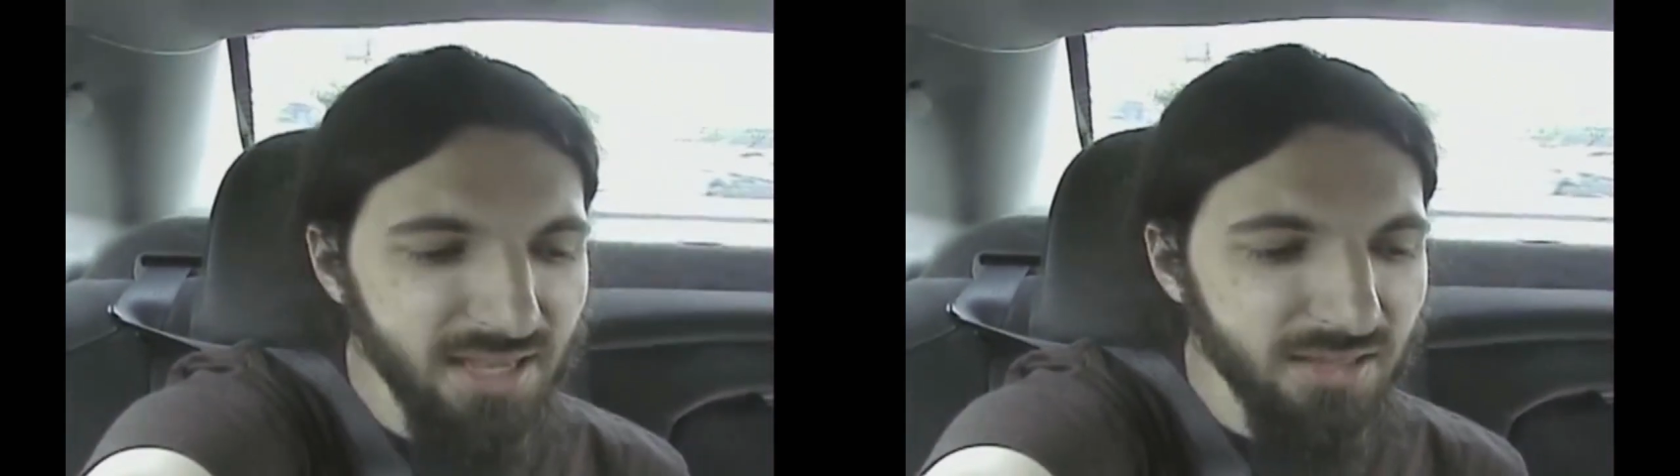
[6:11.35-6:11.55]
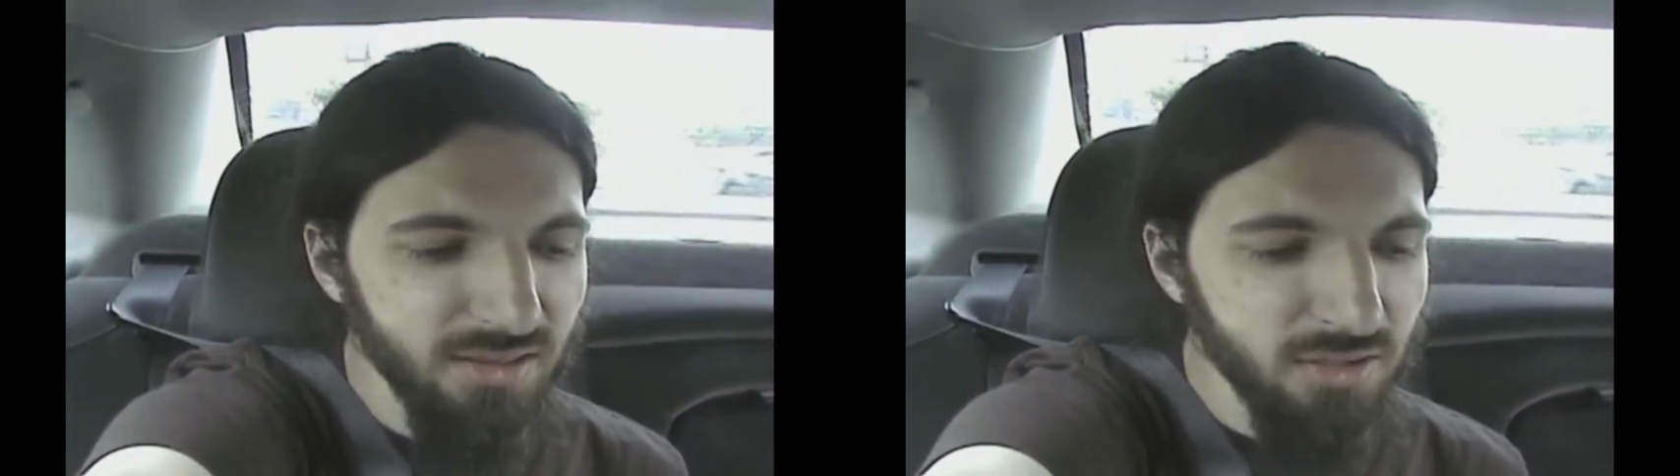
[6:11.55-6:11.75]

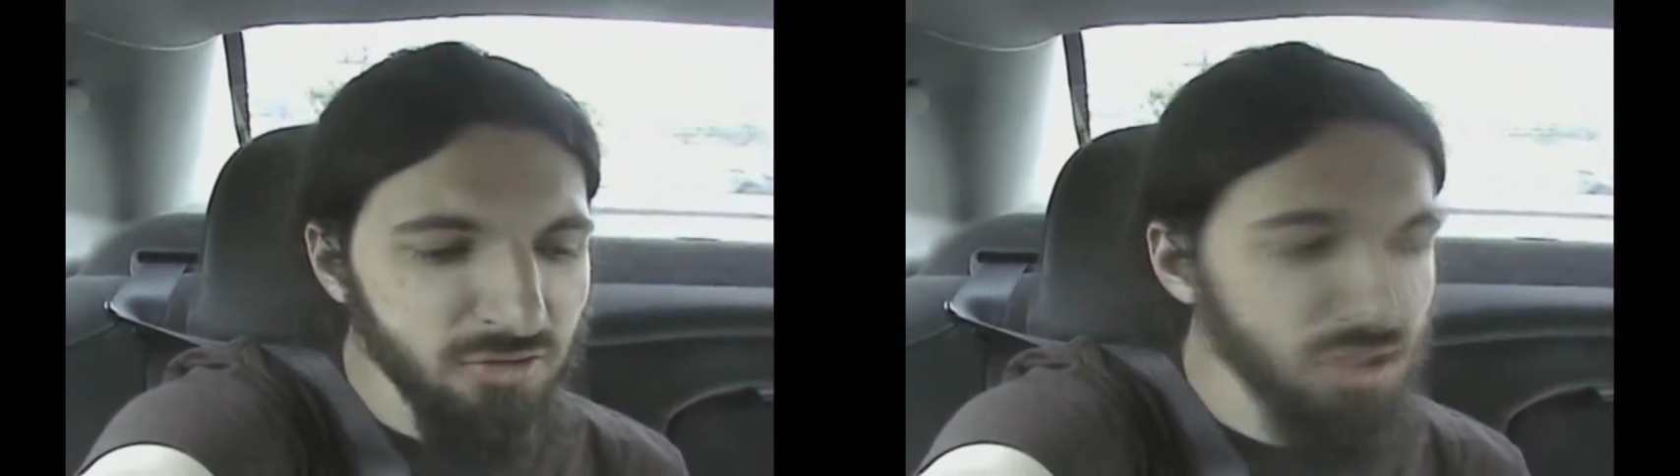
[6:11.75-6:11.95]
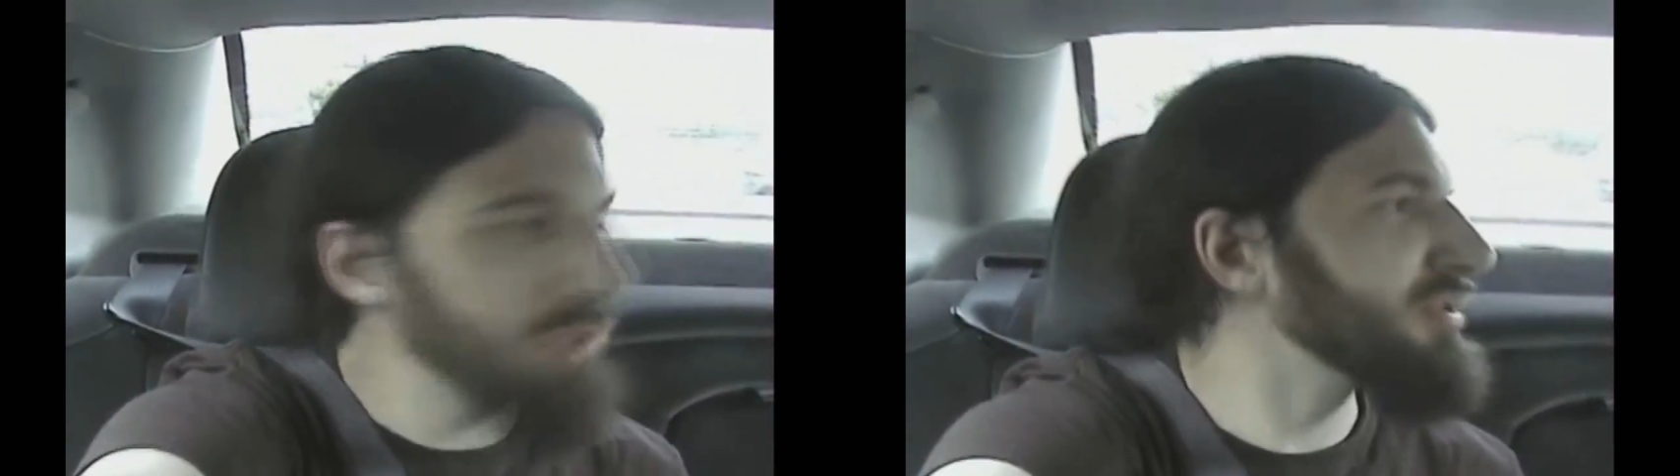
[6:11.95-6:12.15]
dancing
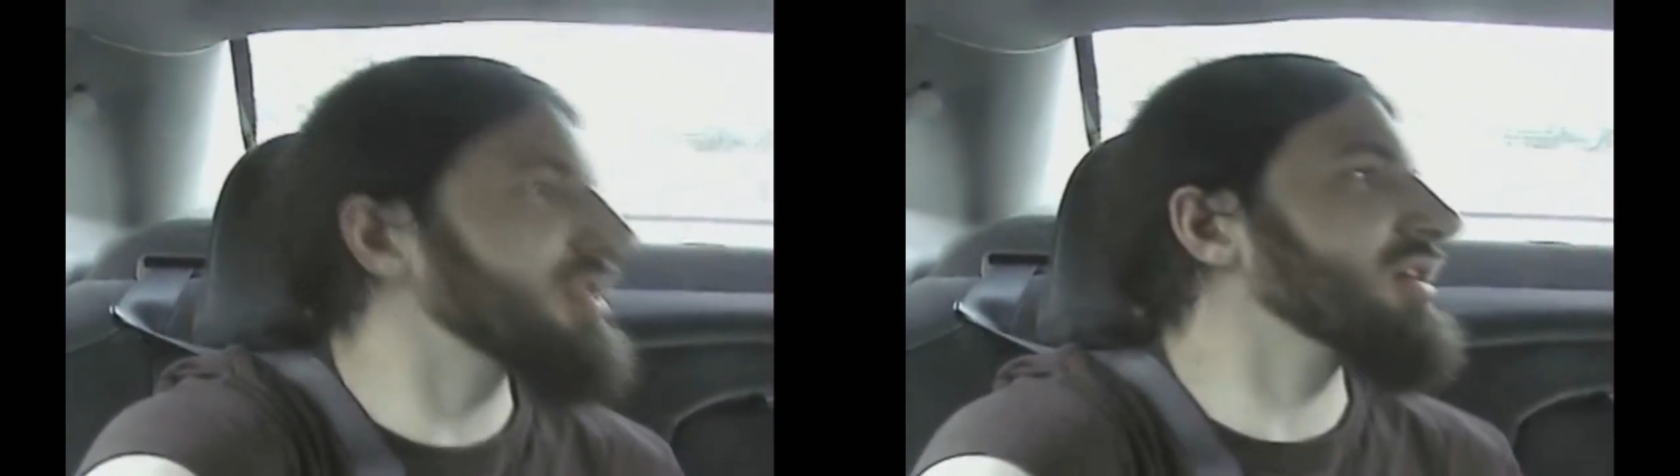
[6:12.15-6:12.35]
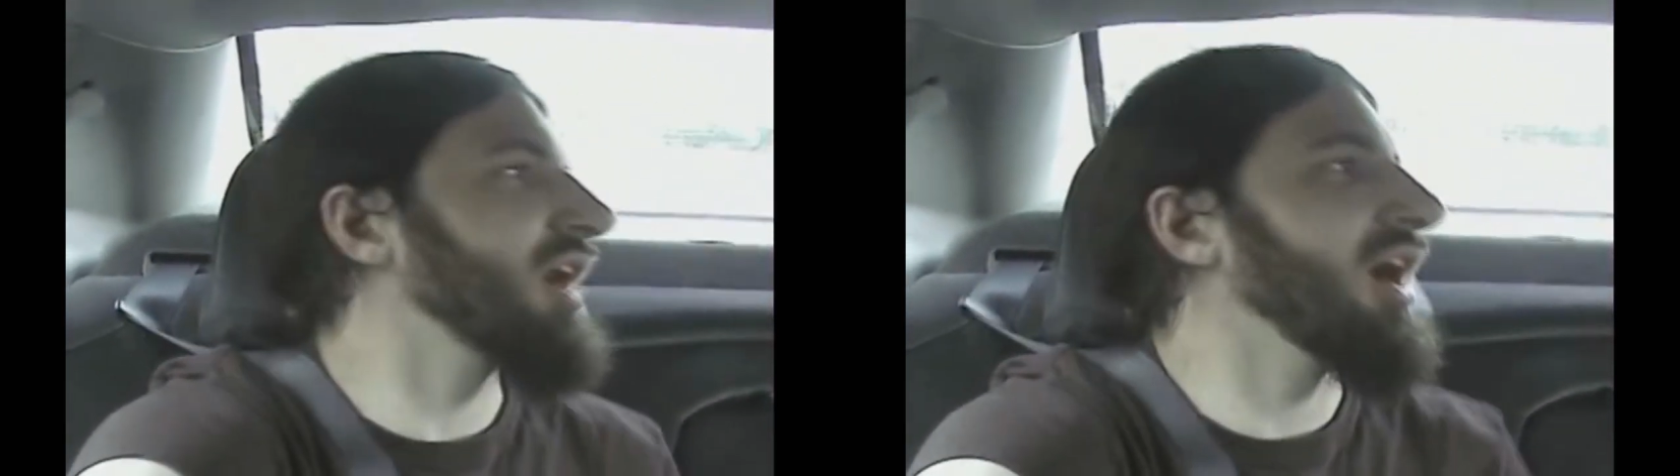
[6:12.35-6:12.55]

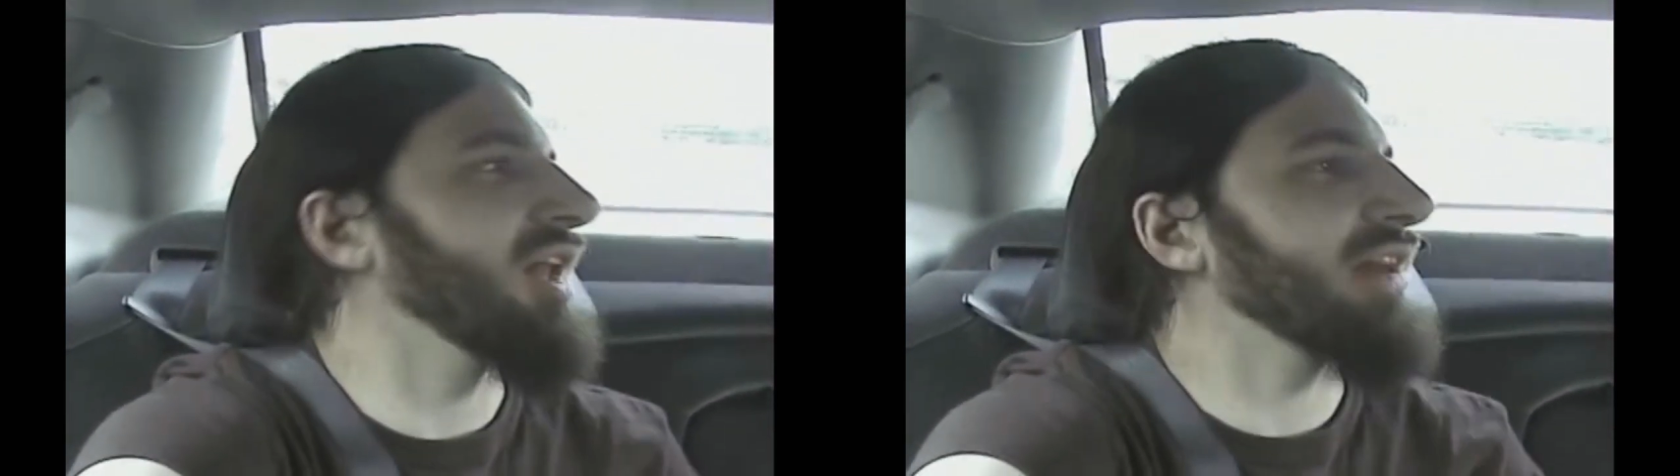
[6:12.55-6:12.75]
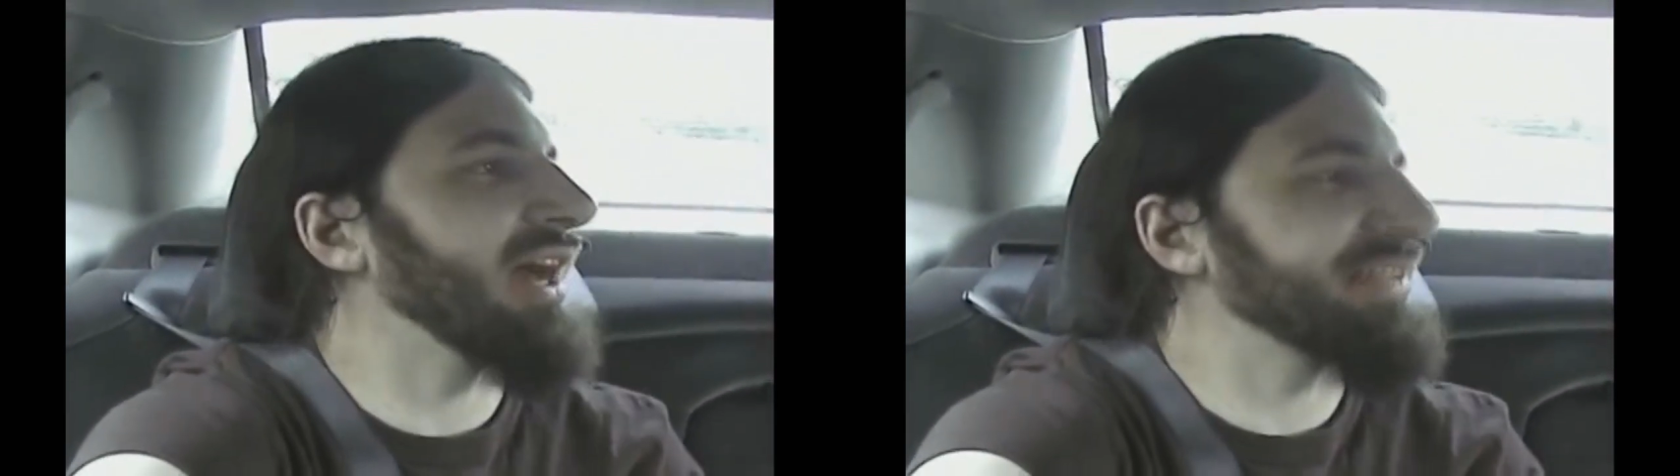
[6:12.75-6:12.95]
groups called